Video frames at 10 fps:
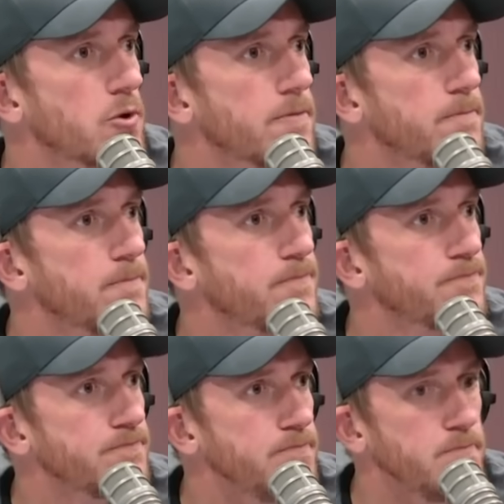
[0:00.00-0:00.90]
I think on
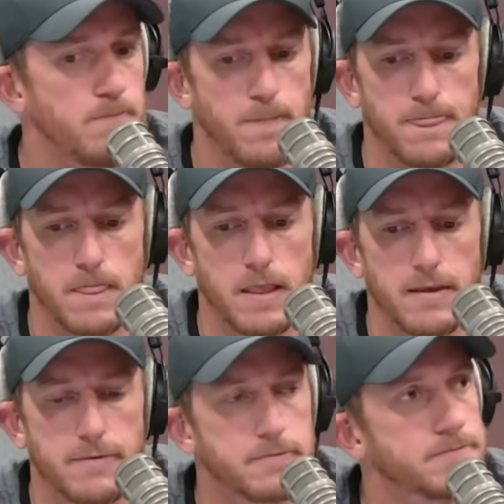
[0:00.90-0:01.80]
that third down that you
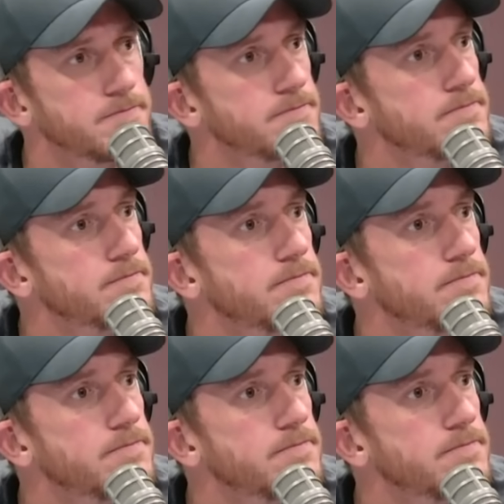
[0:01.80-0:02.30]
talked about with